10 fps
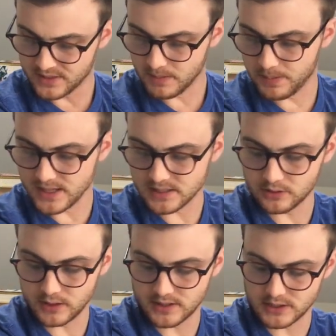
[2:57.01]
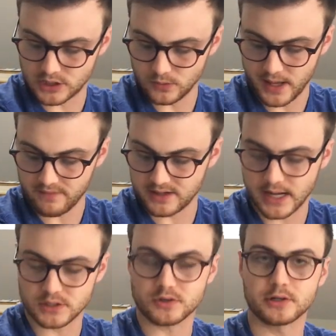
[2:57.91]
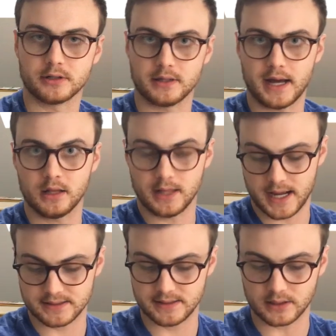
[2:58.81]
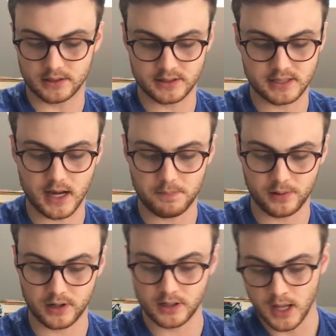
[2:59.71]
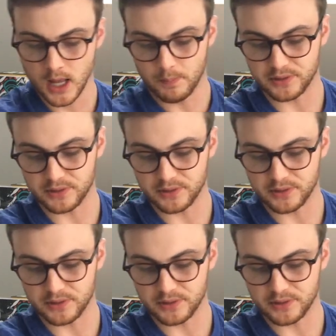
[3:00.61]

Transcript: They do have an extra elastic on the top part,